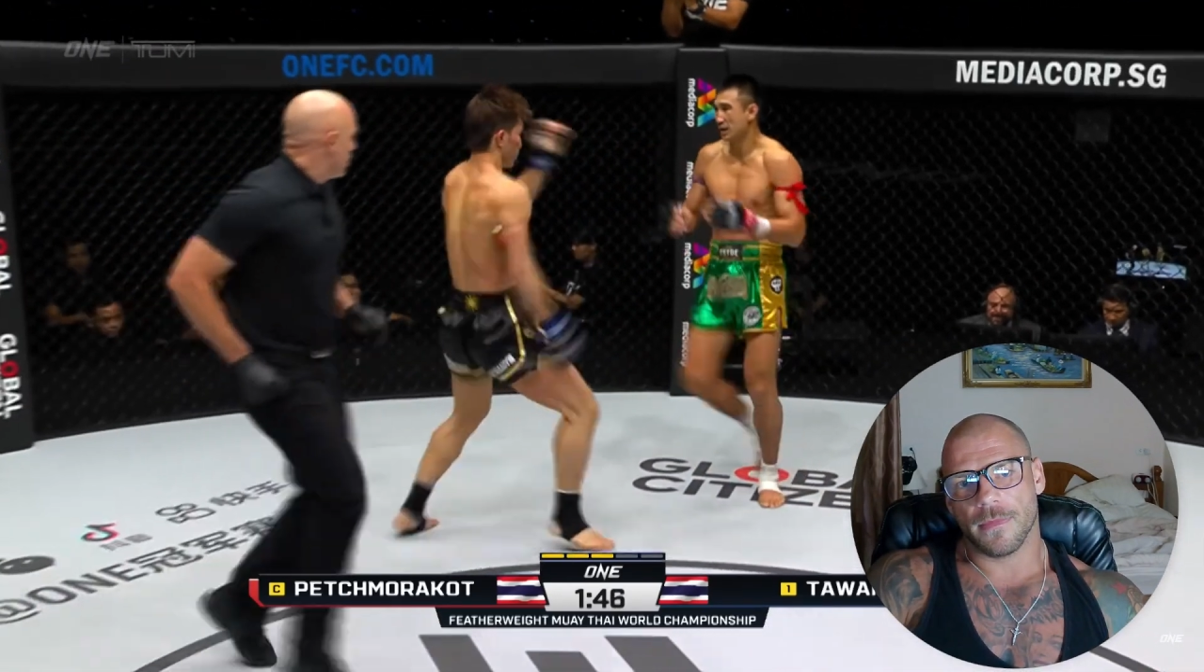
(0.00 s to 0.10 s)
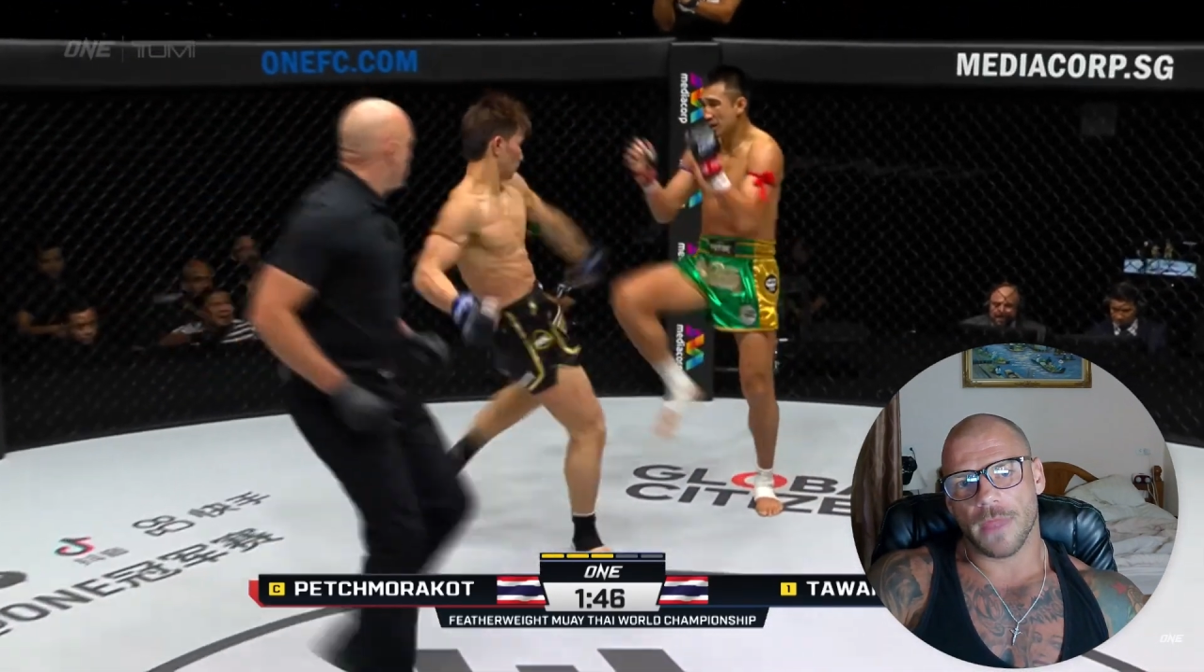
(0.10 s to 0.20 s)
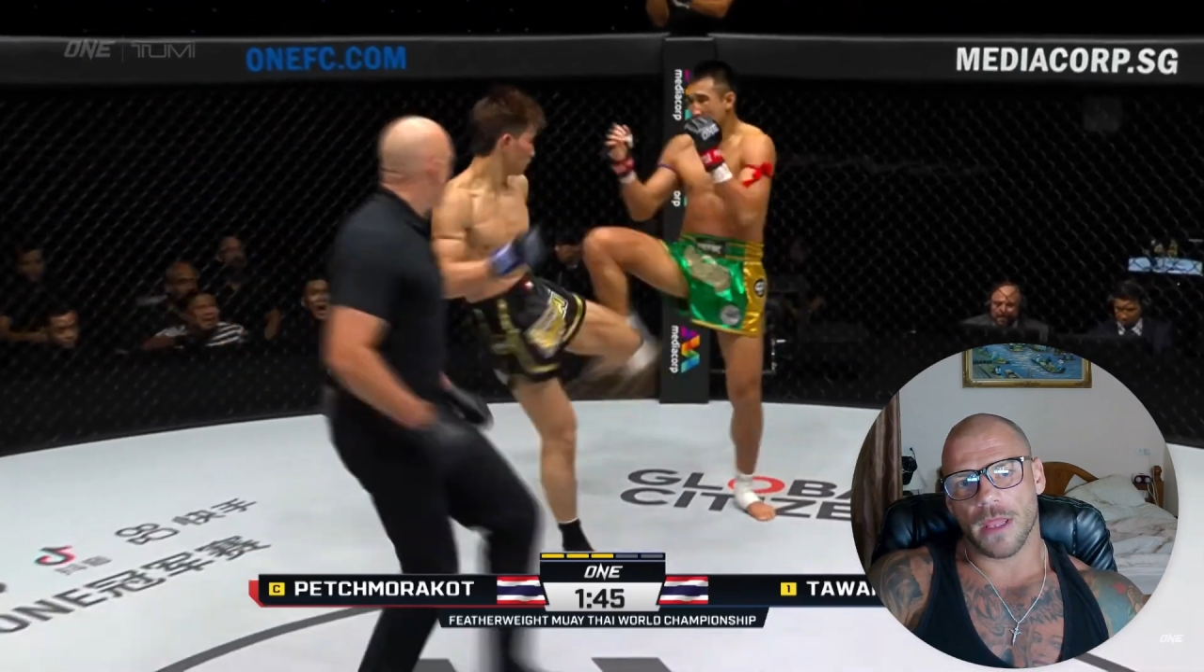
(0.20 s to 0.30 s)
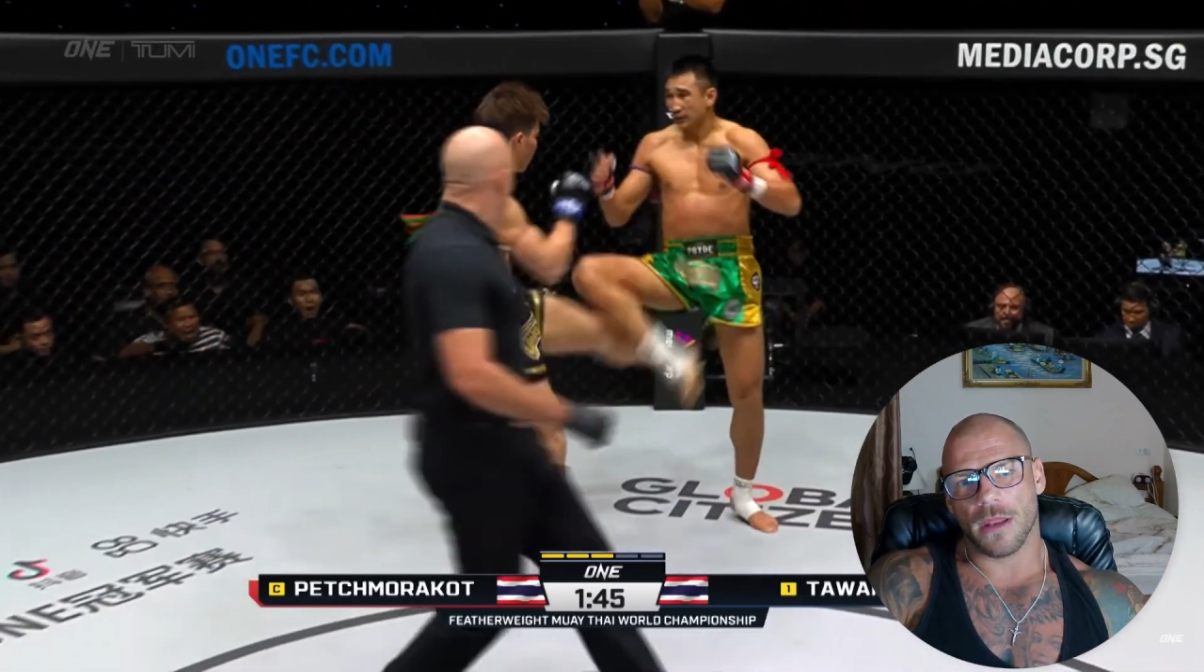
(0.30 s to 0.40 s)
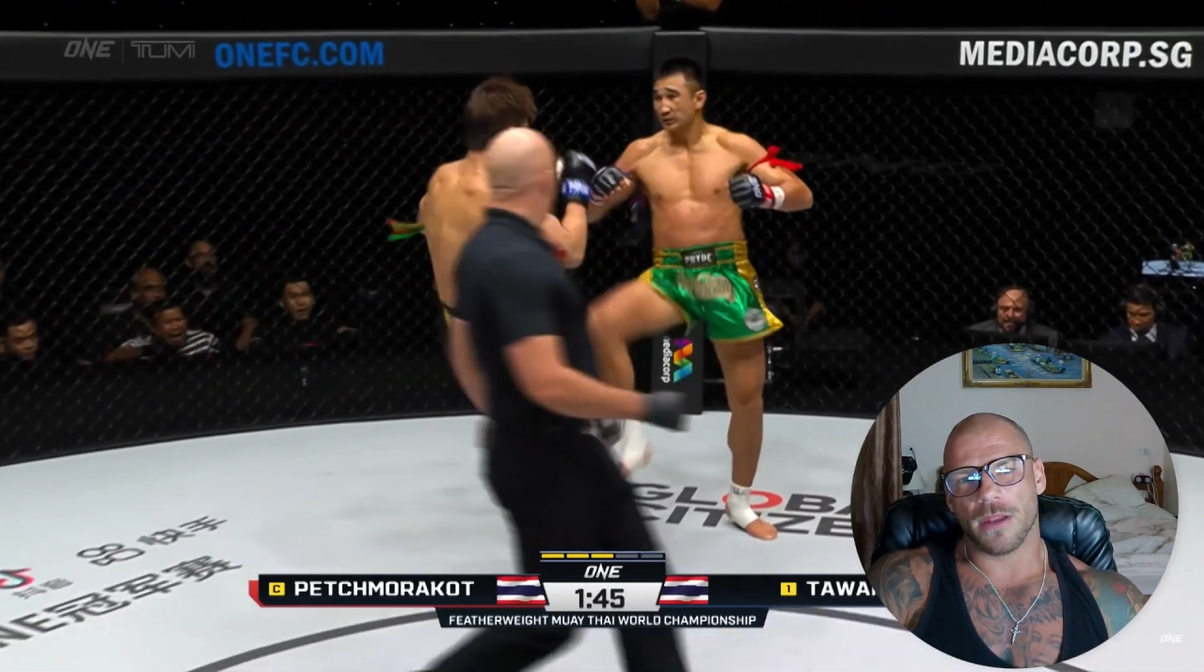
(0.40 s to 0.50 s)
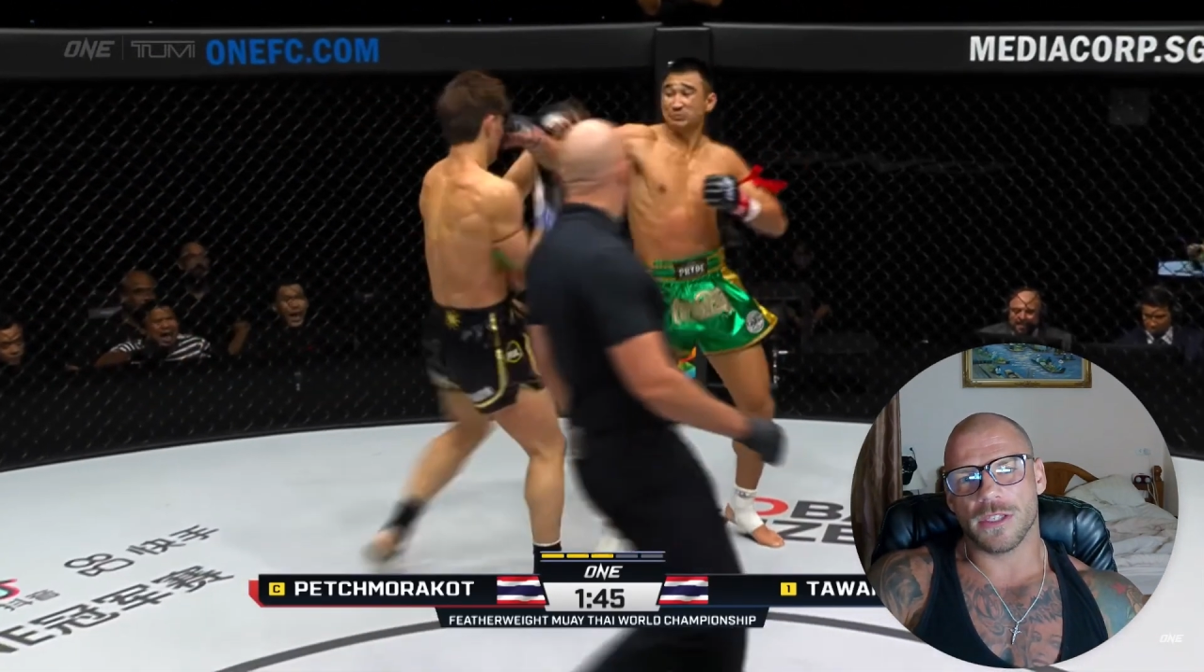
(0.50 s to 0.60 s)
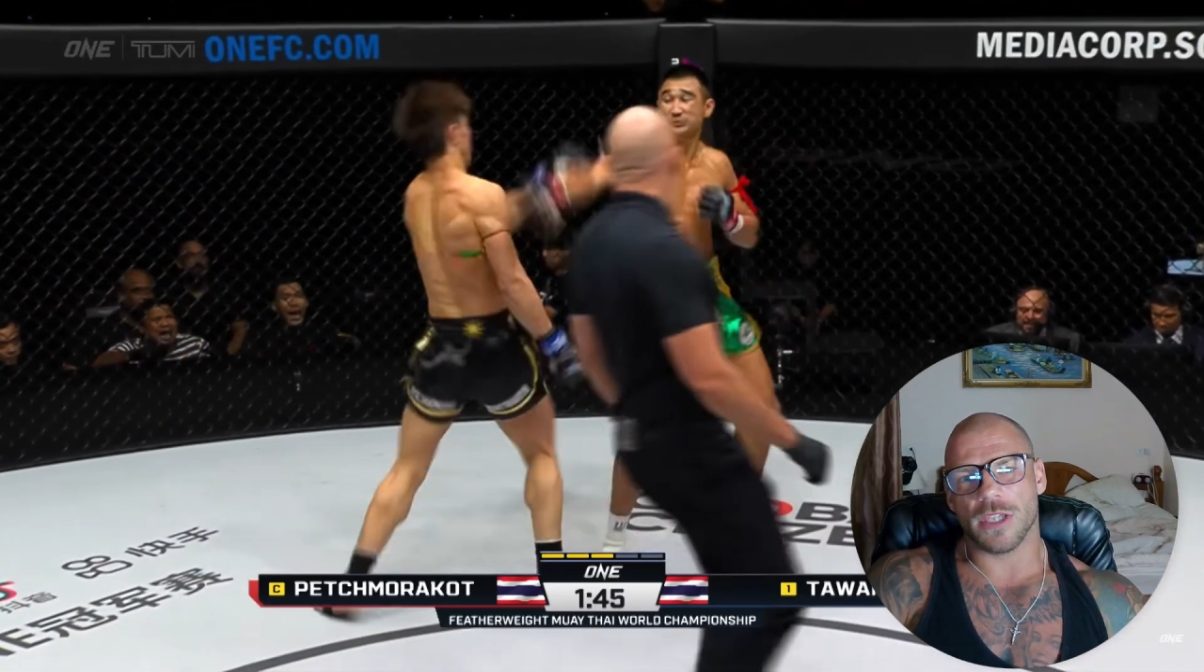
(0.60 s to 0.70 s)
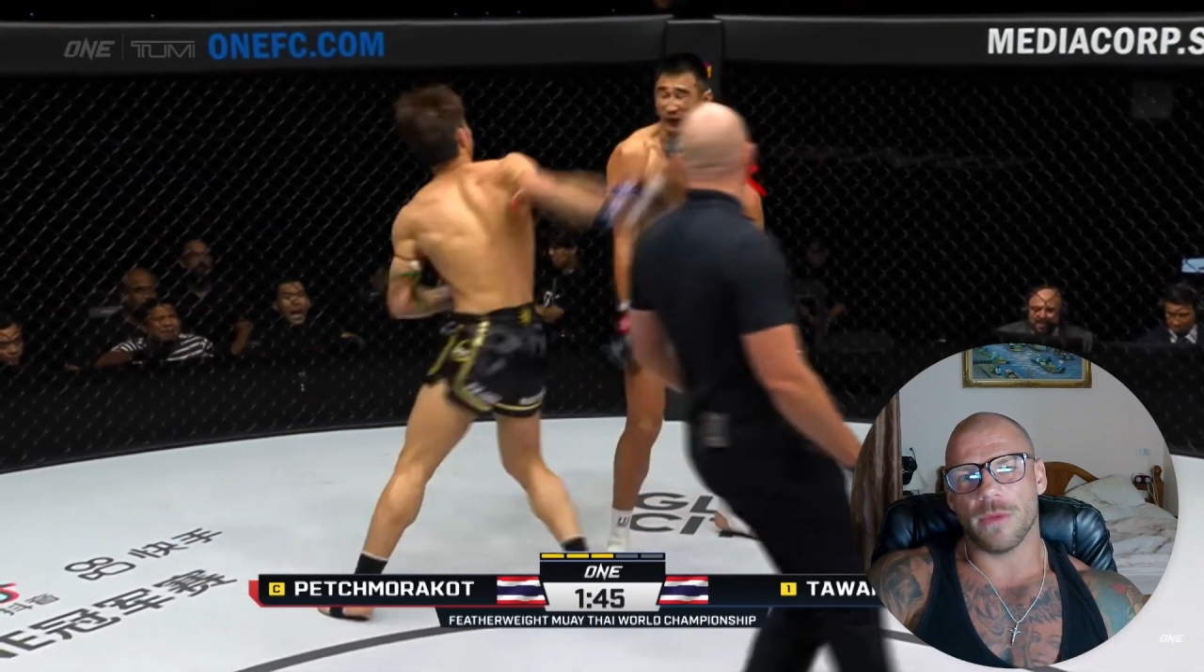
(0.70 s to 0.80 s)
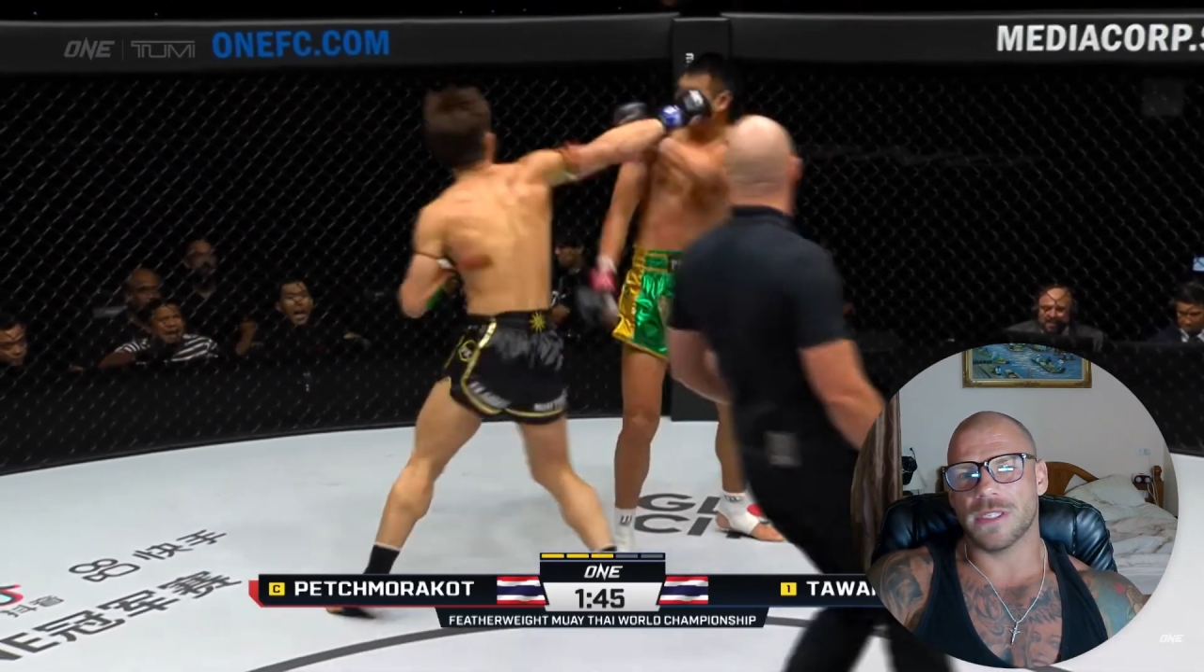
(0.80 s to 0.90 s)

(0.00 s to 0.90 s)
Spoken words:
lot of the time you